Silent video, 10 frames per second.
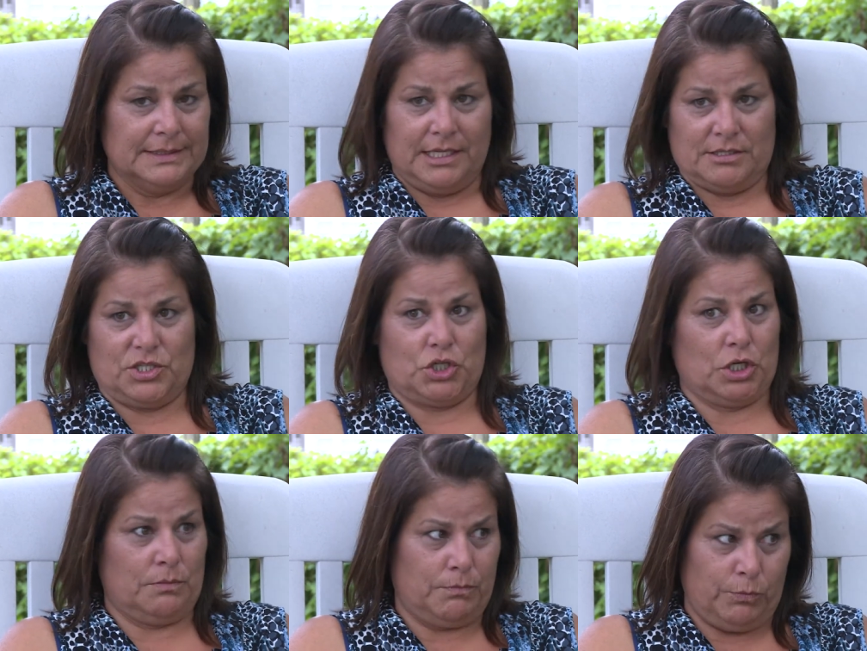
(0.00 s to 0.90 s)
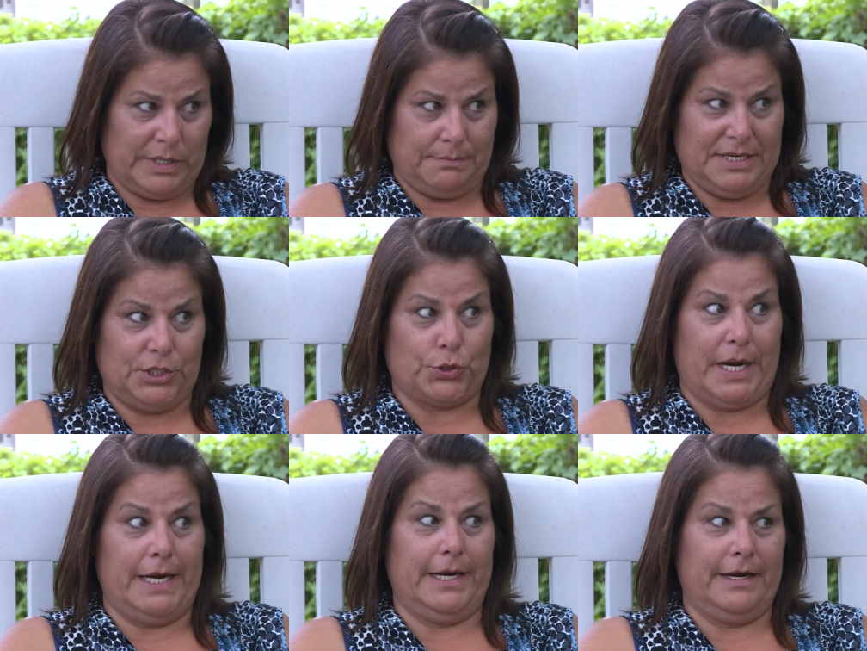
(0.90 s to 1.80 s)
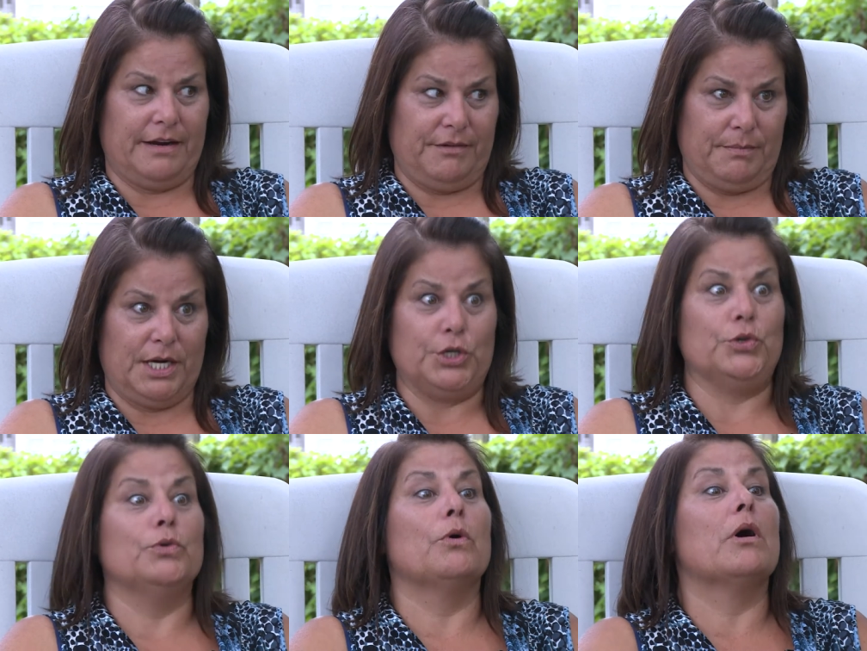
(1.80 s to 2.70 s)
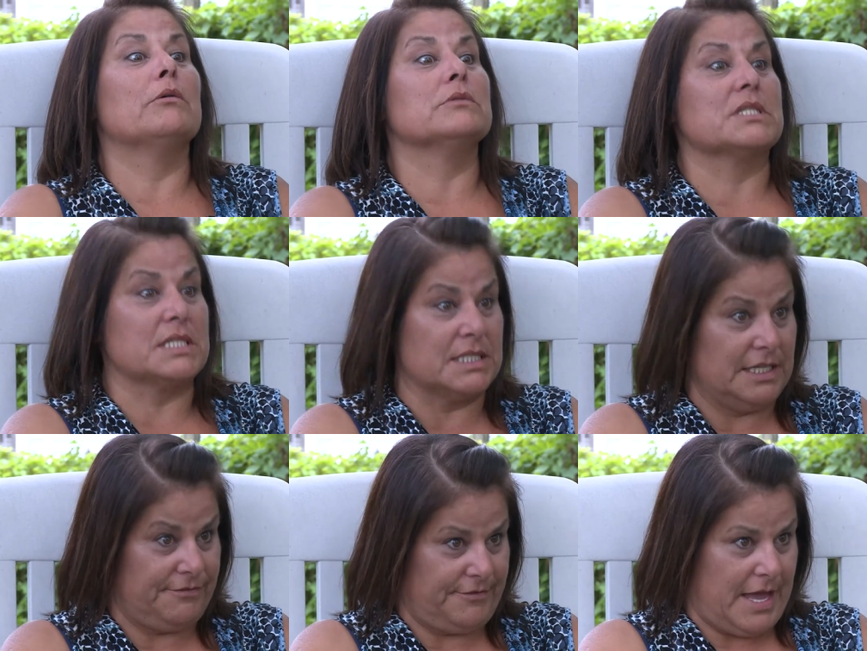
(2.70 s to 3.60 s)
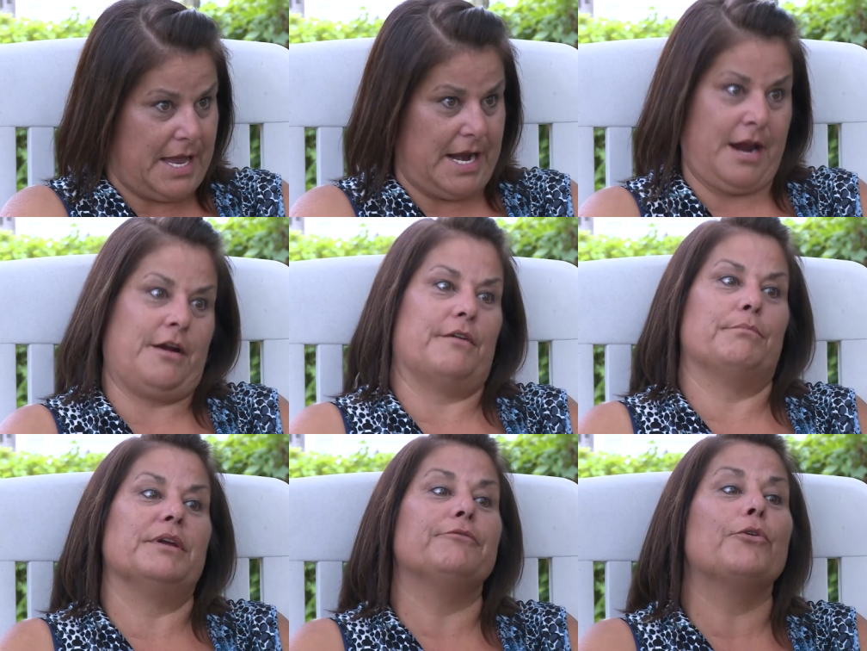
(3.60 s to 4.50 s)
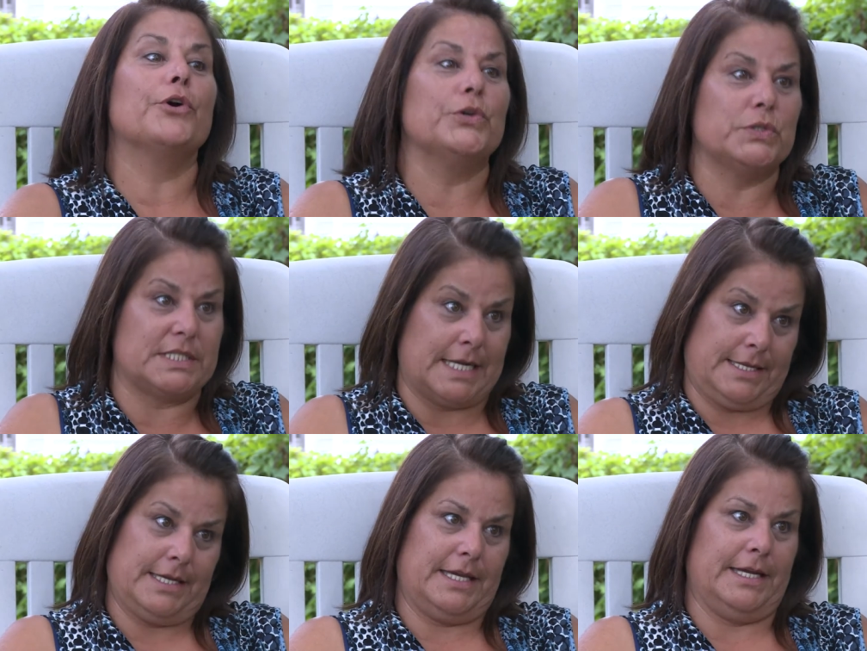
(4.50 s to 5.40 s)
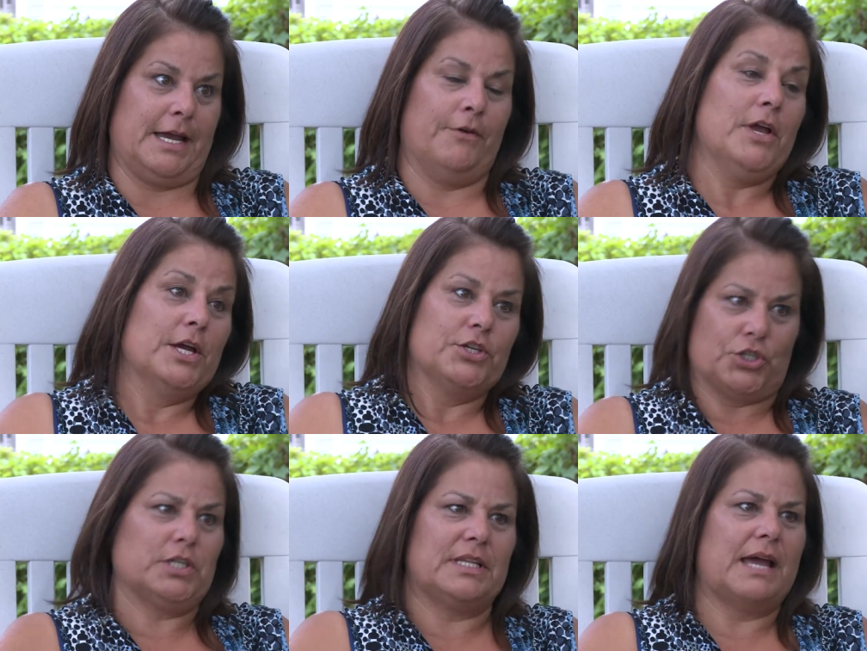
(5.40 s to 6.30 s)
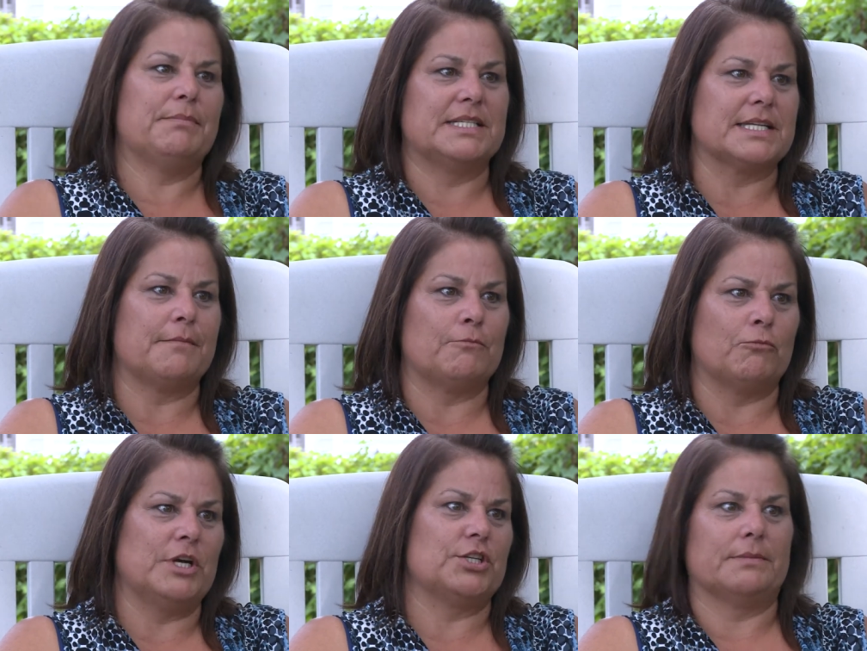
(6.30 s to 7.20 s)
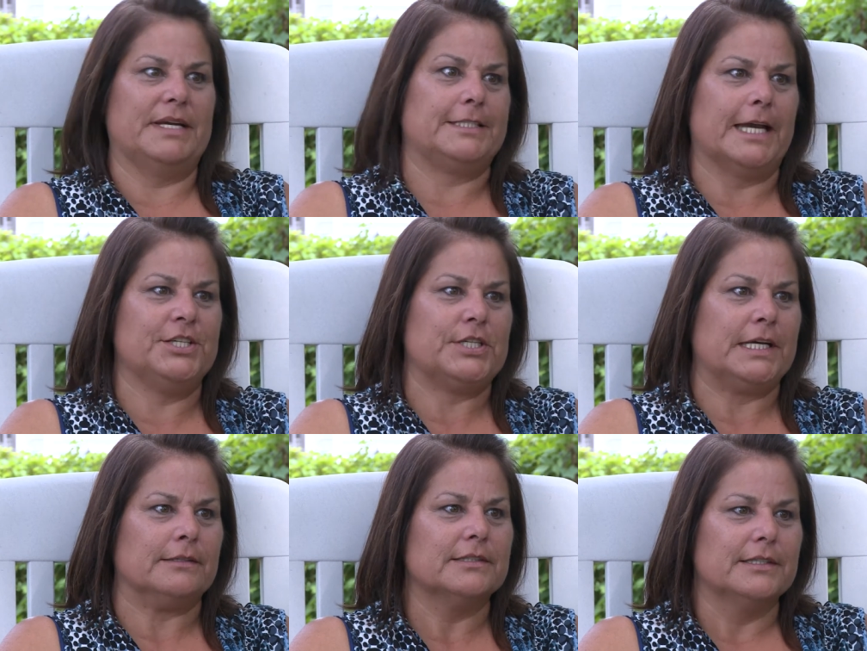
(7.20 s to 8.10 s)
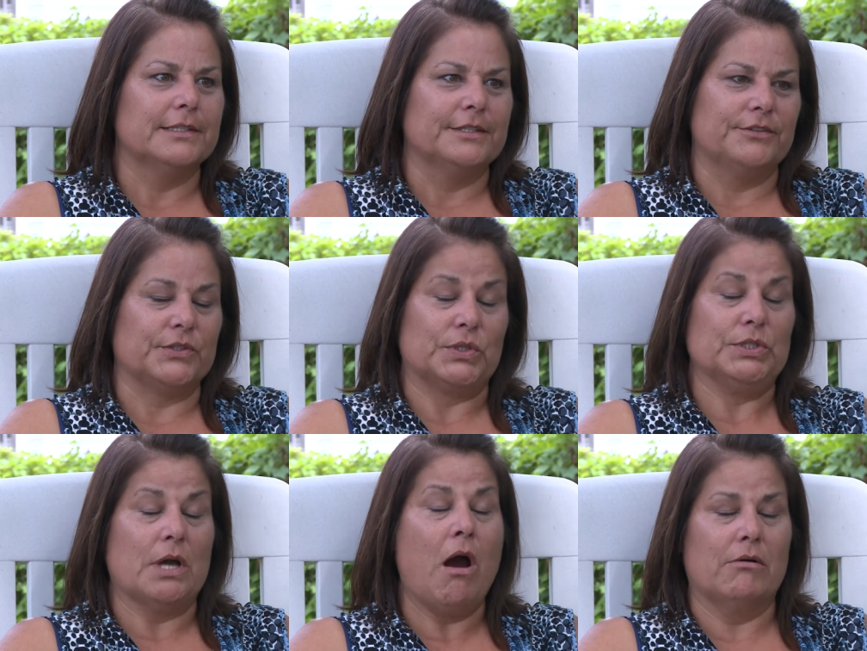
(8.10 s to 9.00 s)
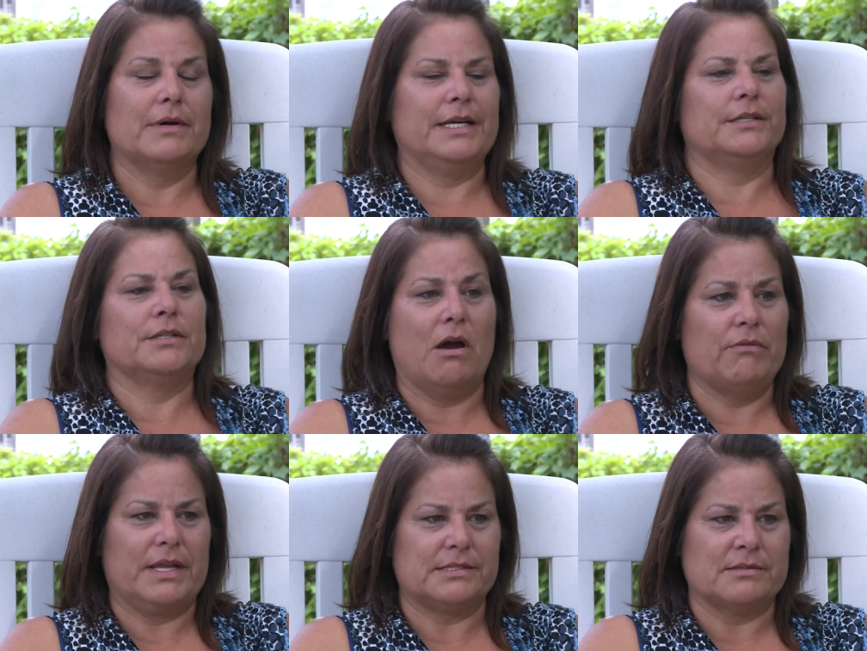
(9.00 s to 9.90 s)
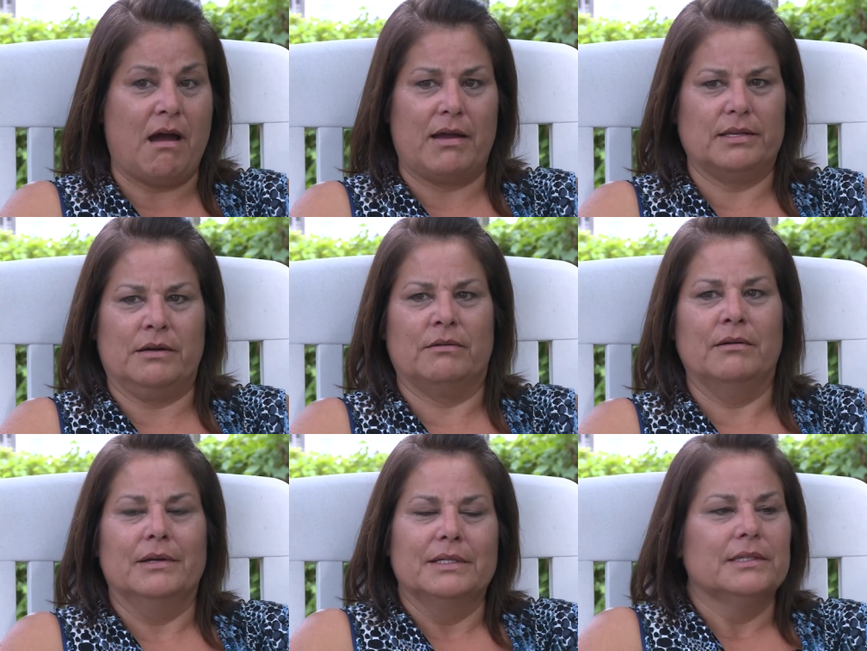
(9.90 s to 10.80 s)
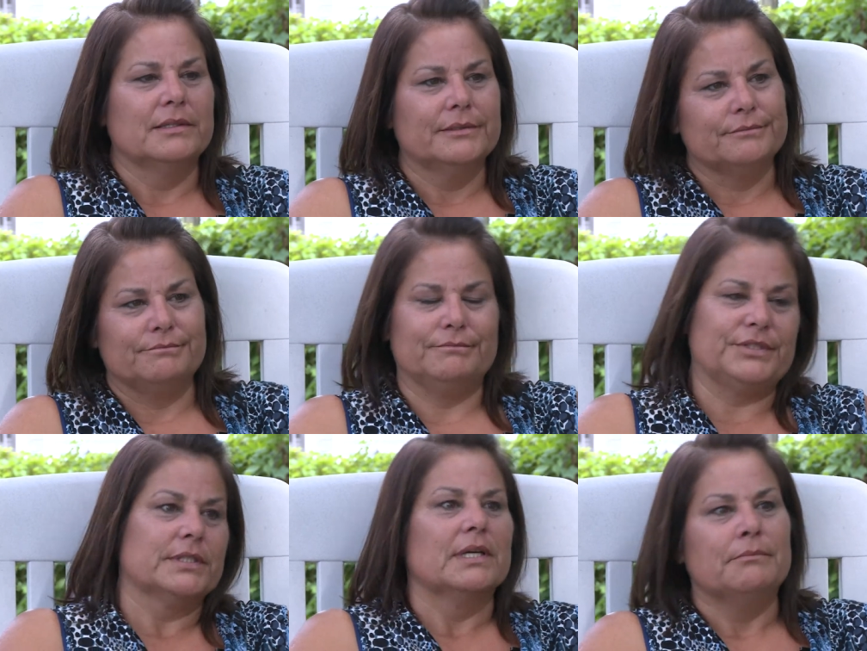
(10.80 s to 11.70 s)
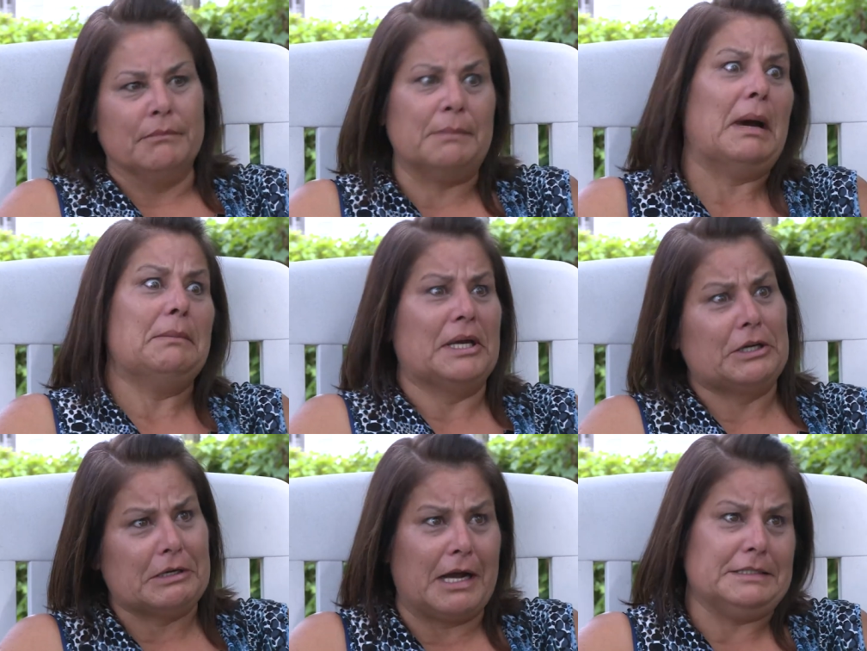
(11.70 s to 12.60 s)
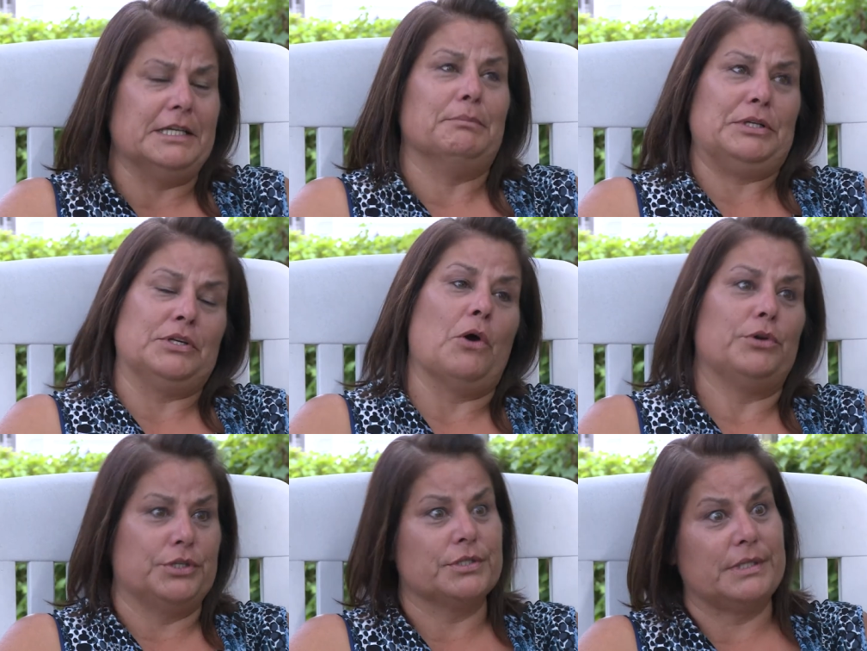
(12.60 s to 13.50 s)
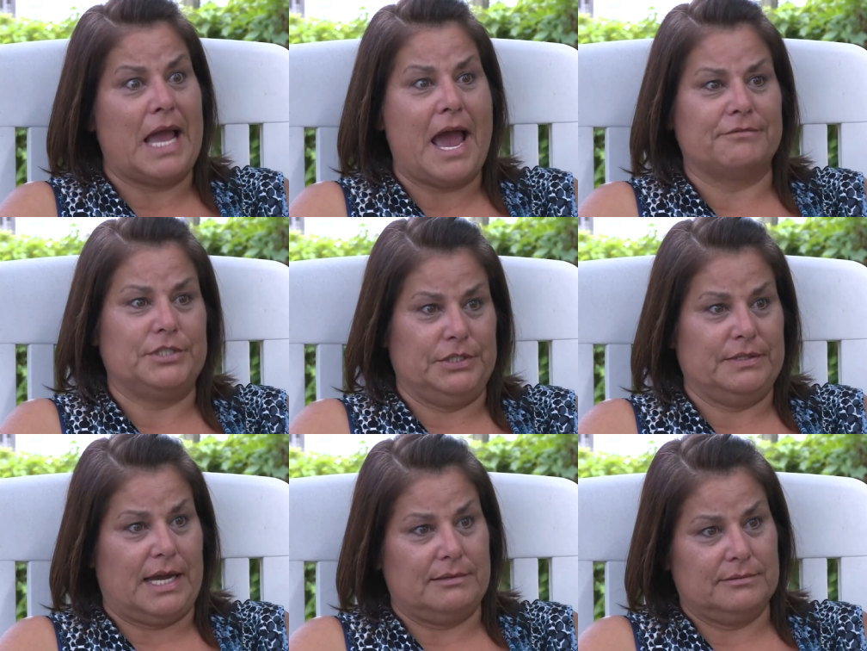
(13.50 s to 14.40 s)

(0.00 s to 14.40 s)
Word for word: I goes, should we be training everybody? You go out and sniff that air before you send the kid out. Should that be something we should be teaching? They're going, no, Ada, no, that's not. You know. It might be a good idea, but no, you shouldn't have to do that.